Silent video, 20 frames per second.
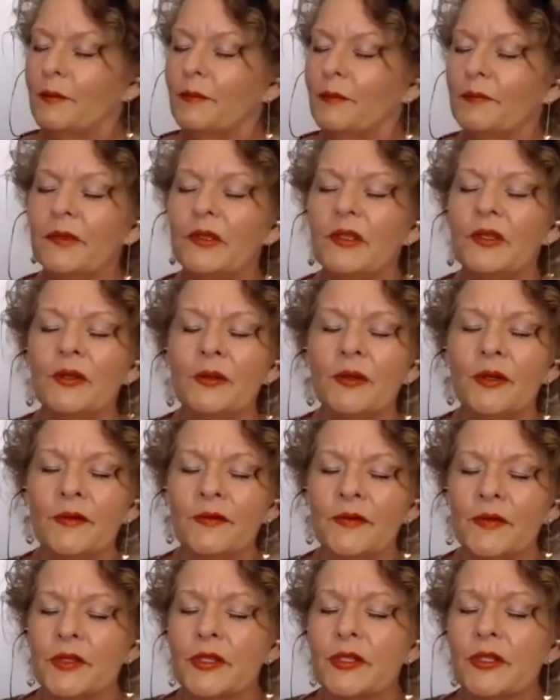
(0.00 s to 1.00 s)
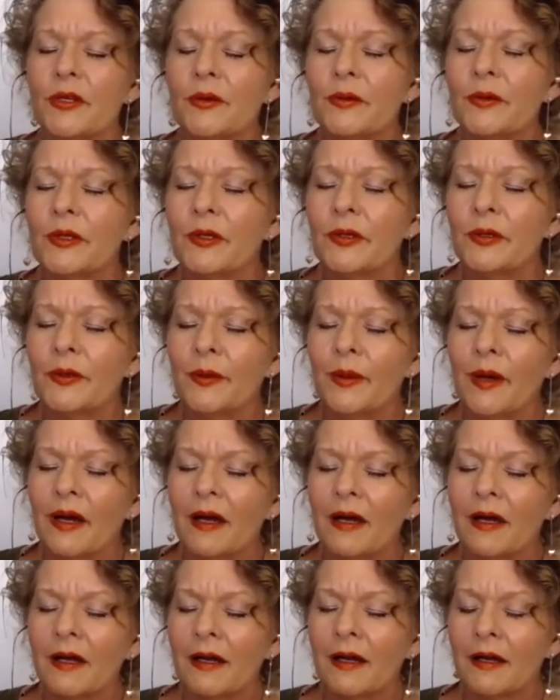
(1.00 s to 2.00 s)
beautiful. So you
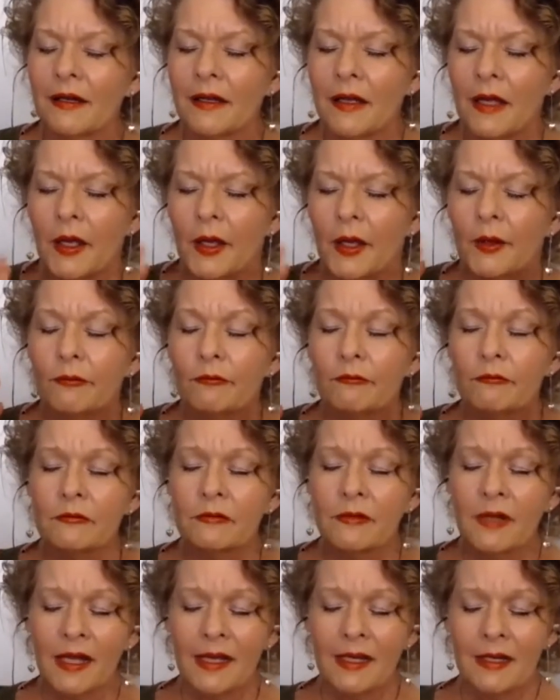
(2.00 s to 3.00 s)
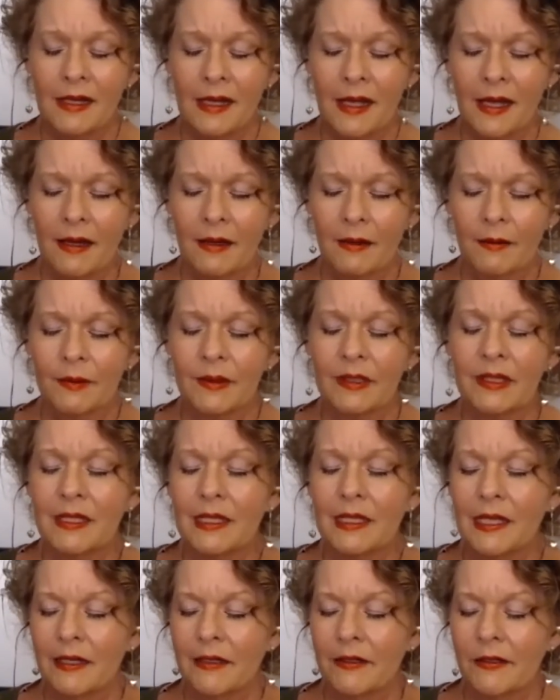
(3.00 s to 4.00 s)
are right now, with
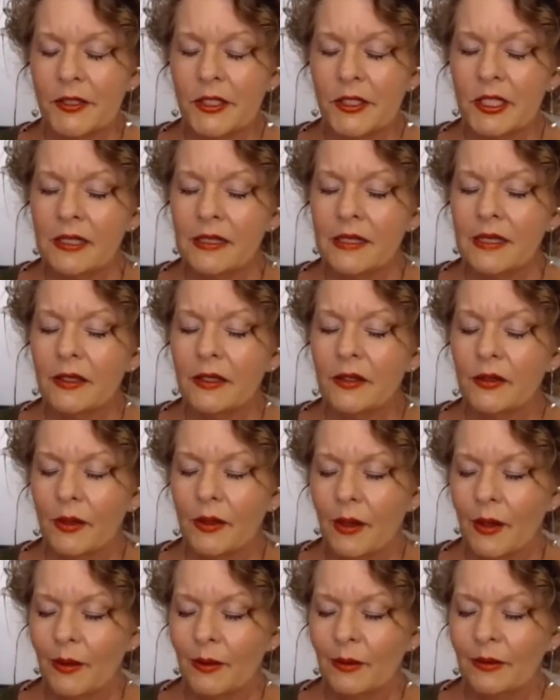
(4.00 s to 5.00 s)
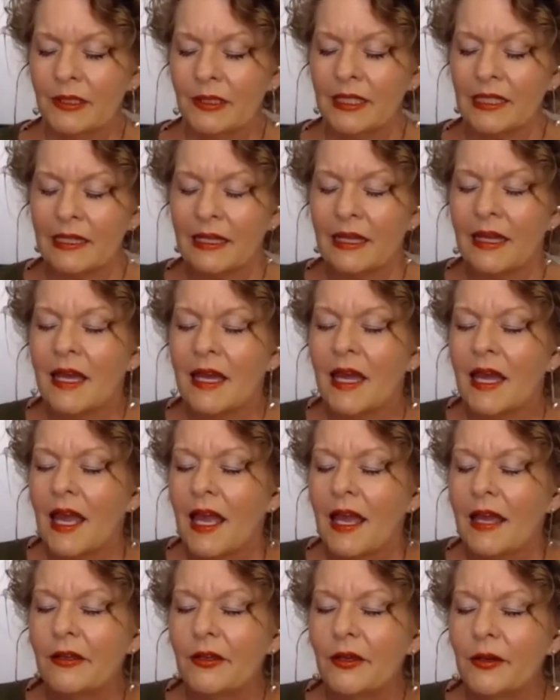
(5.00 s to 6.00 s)
the energy that you're holding
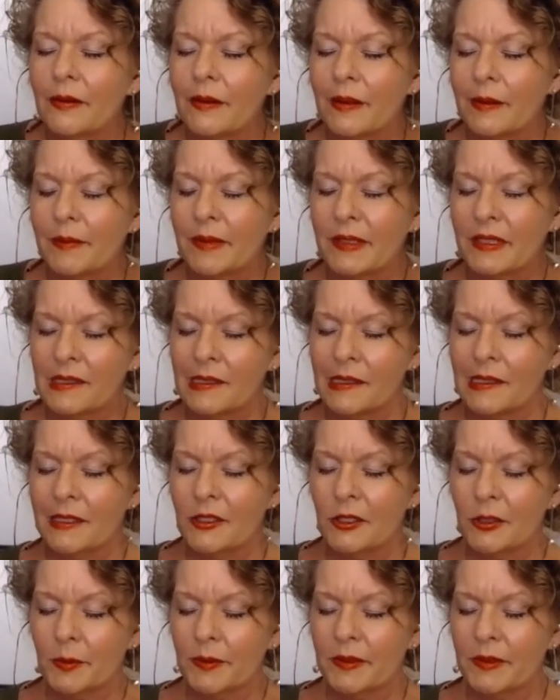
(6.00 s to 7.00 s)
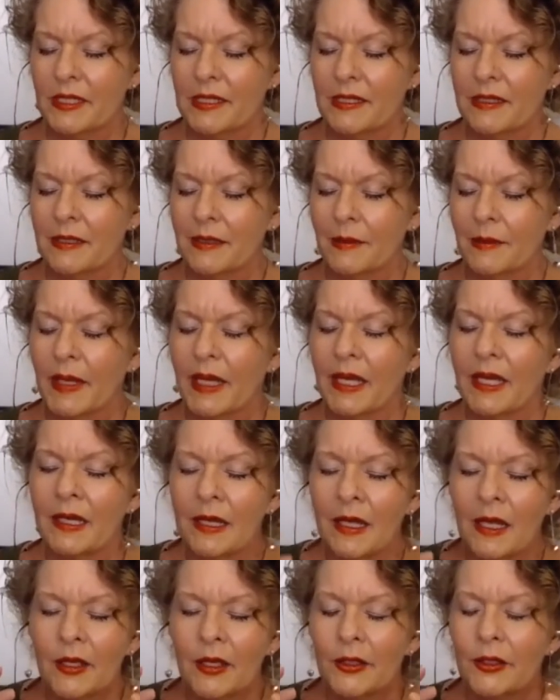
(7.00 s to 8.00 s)
and your ability to participate,
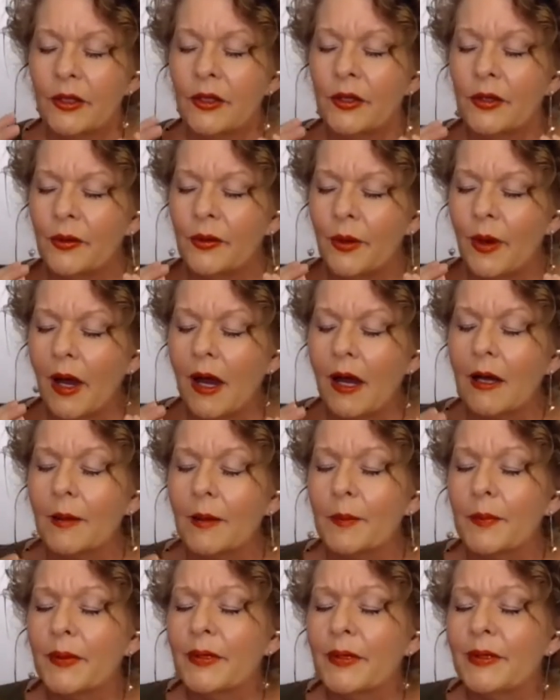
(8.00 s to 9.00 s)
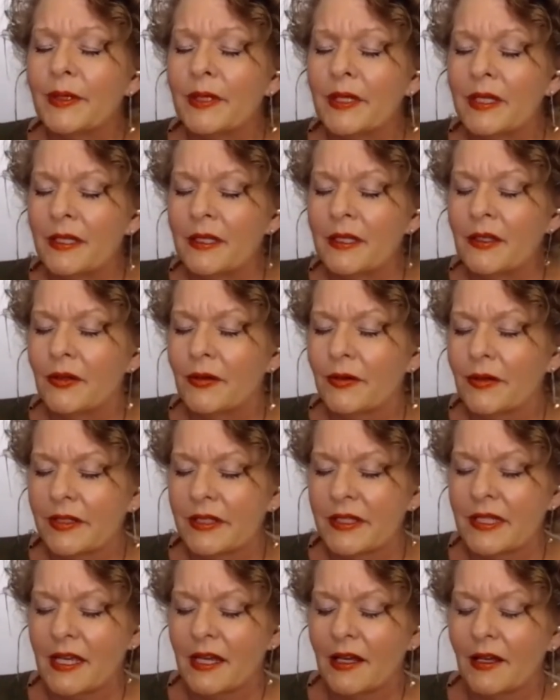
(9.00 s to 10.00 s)
you are putting
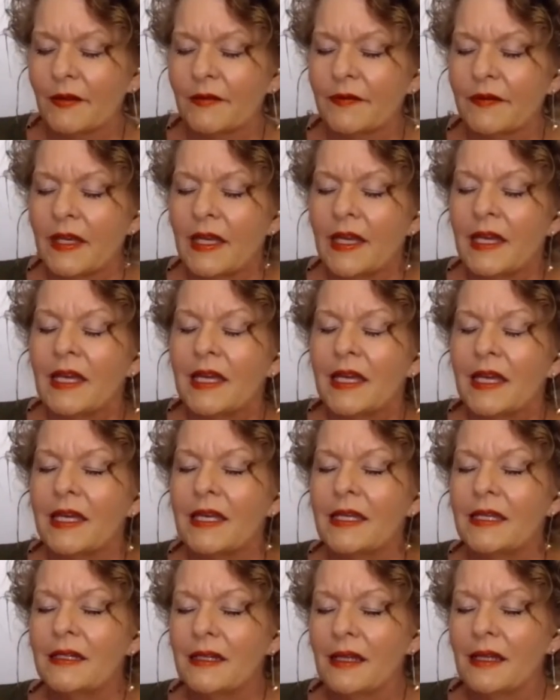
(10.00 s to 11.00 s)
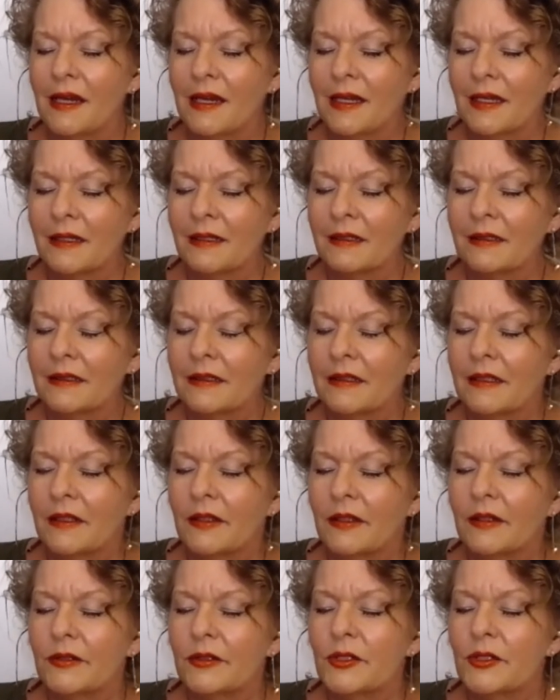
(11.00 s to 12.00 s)
yourself in line
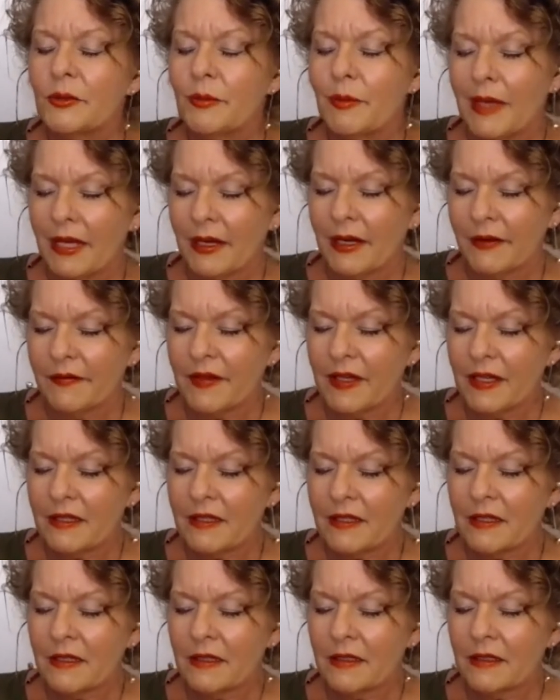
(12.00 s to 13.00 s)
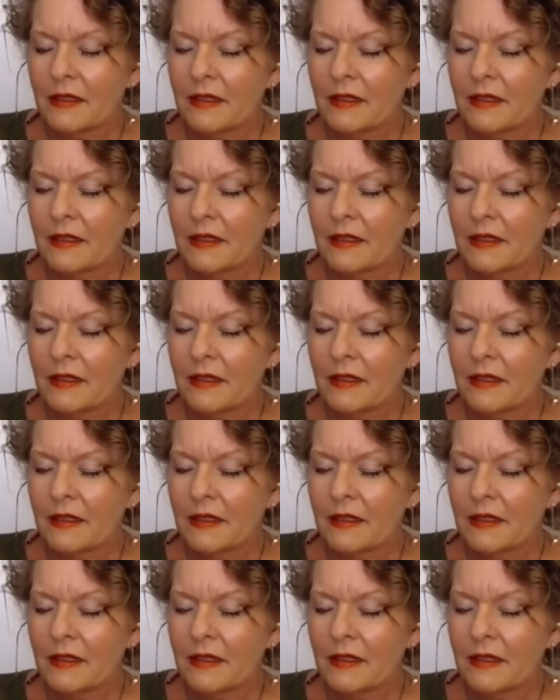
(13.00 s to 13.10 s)
to manifest.